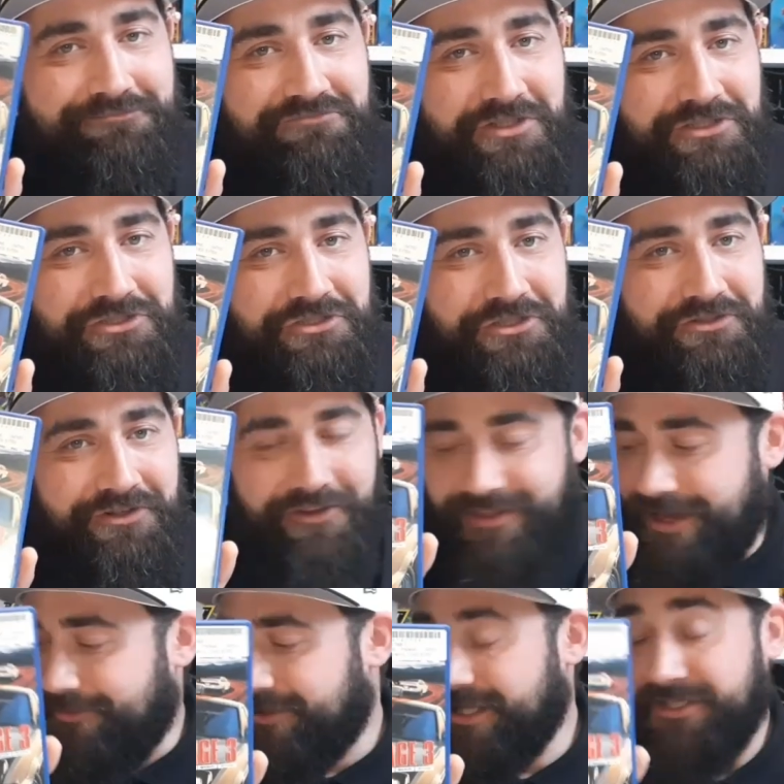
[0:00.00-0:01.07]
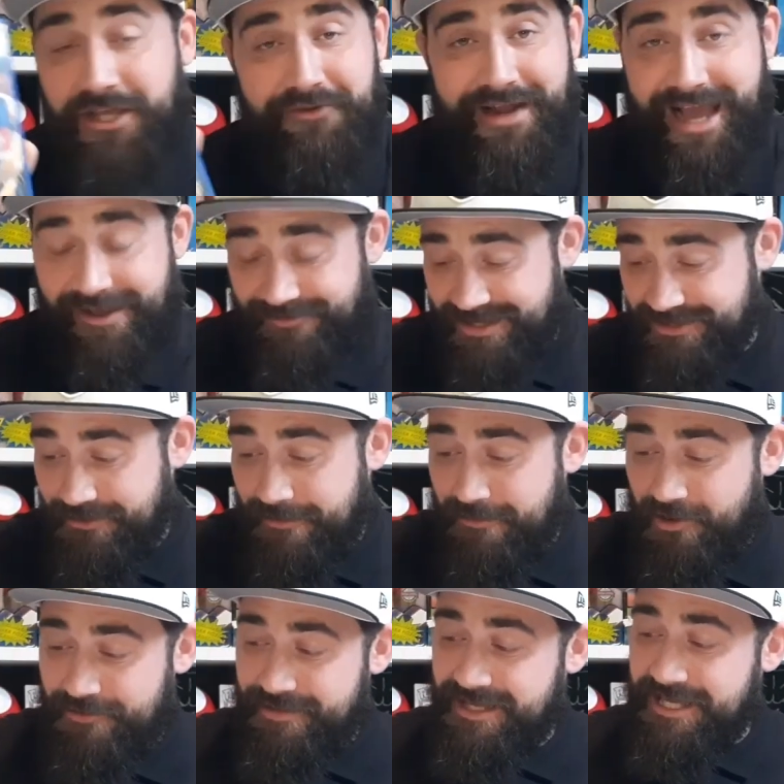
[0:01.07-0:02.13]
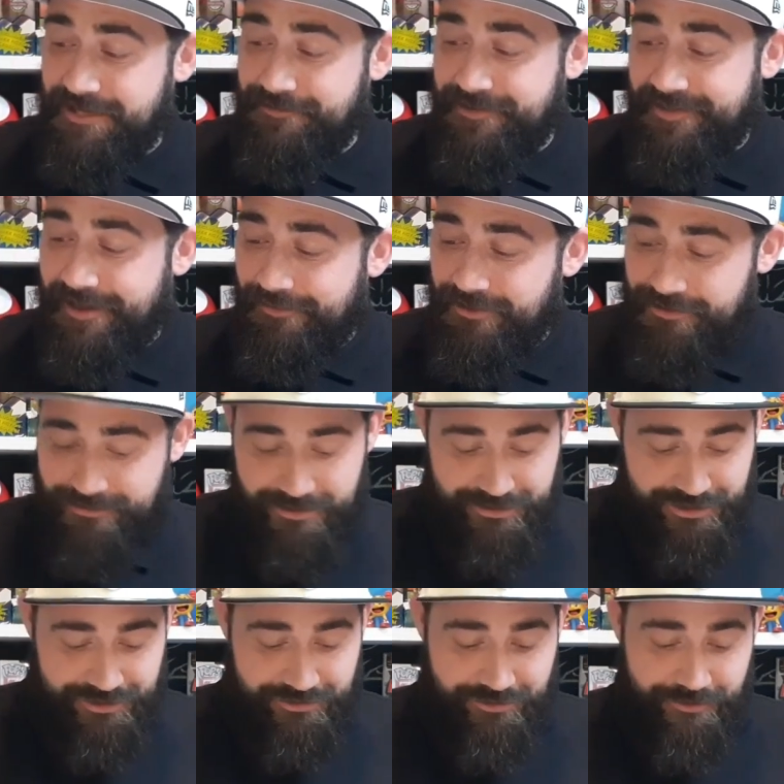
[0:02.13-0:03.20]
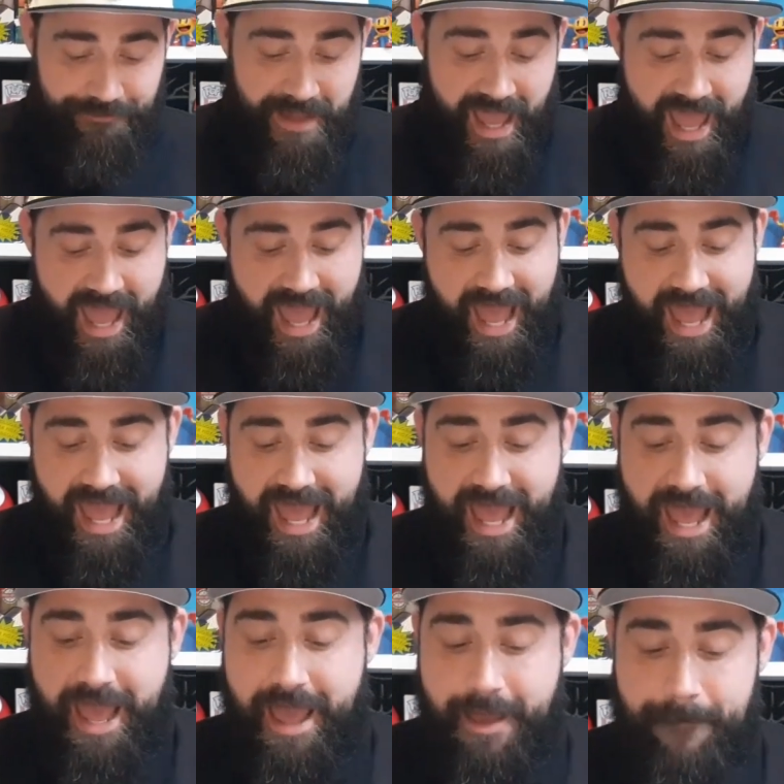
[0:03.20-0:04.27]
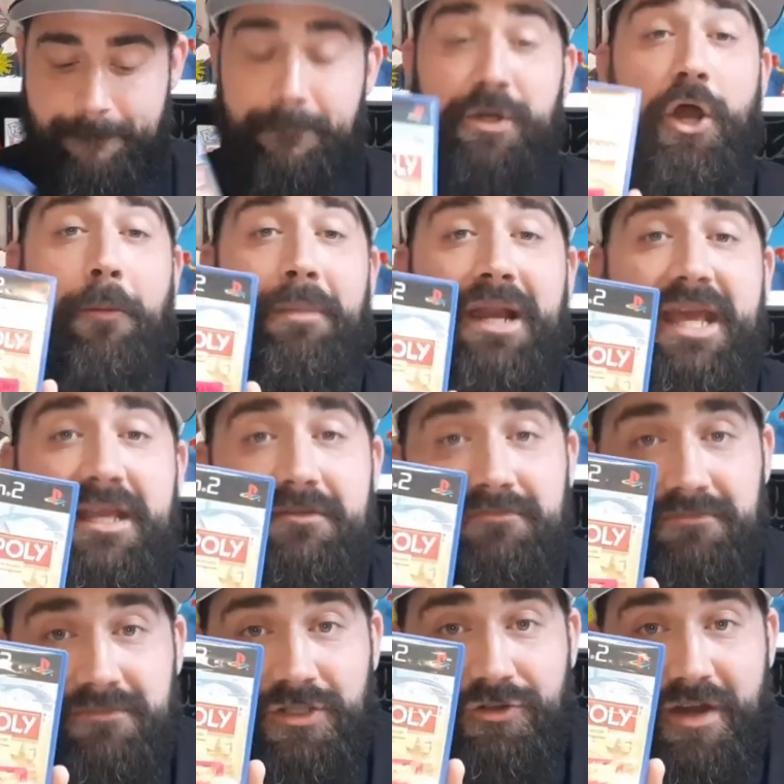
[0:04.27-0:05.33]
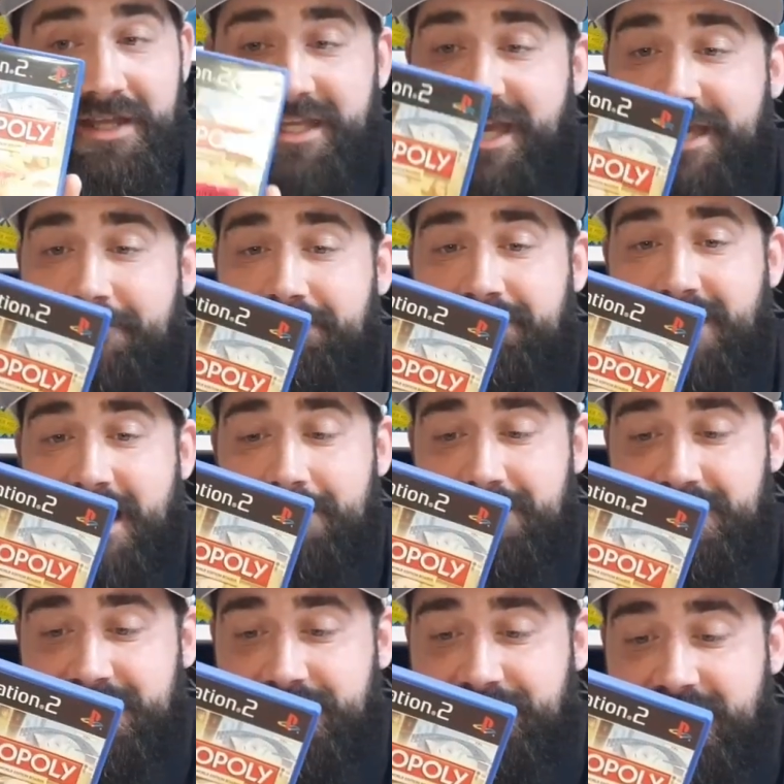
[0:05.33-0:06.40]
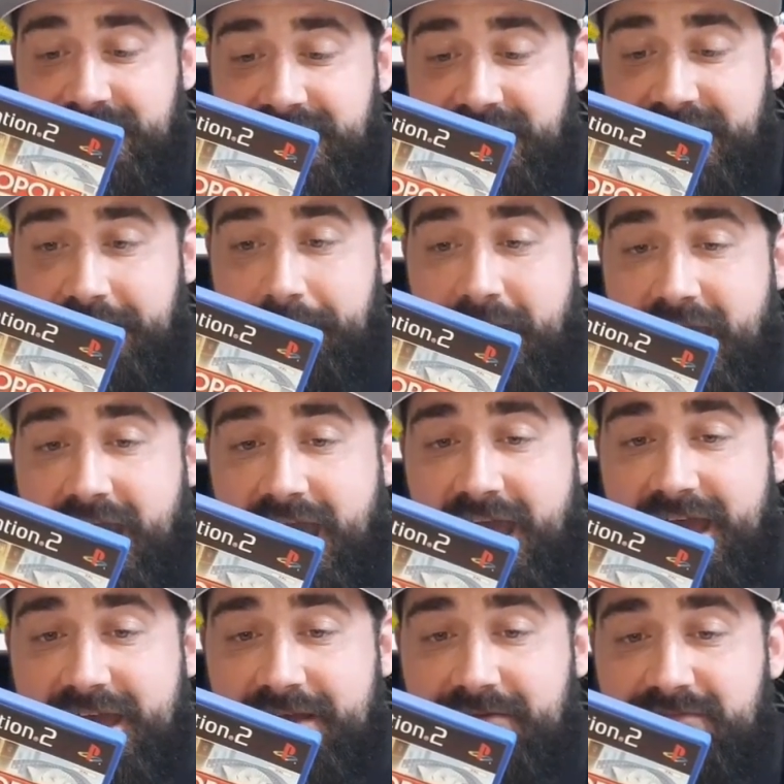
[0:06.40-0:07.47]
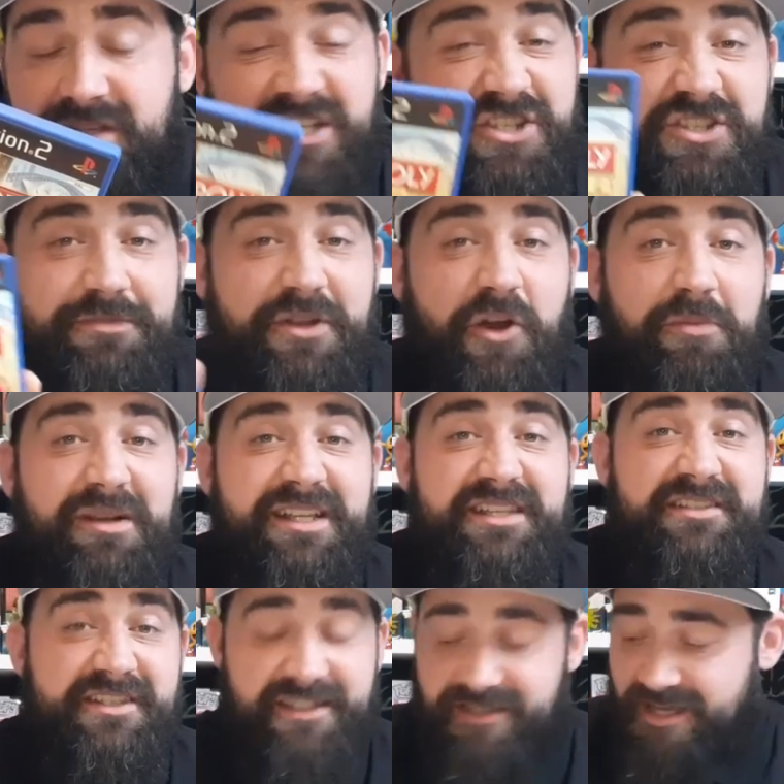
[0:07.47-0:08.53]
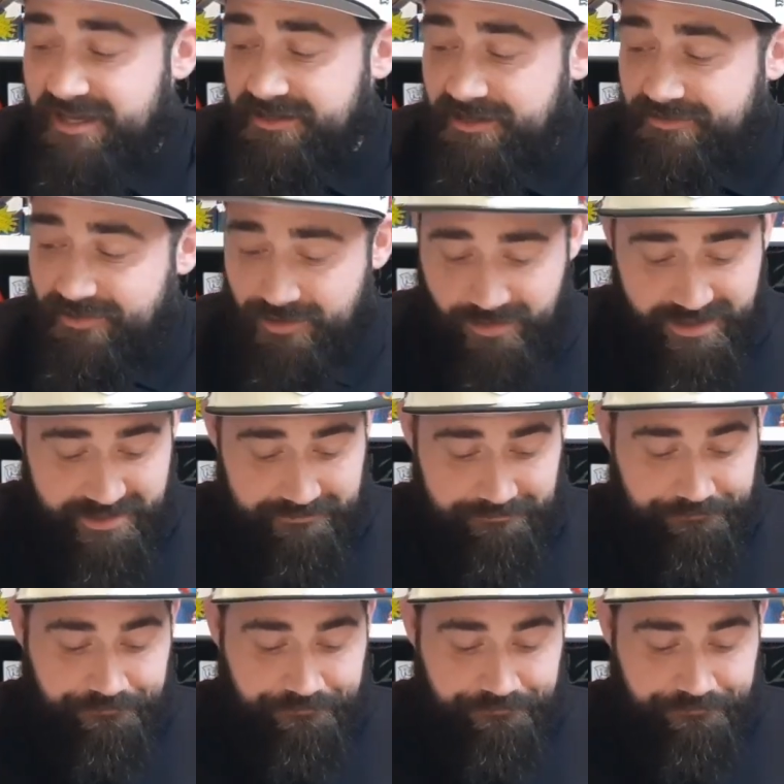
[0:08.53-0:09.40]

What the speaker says: Not sure on that one. I don't have it, so I might be keeping that one. I'm not sure. Monopoly. Great game. Absolutely great game. It's just Monopoly, isn't it? Can't go wrong with it.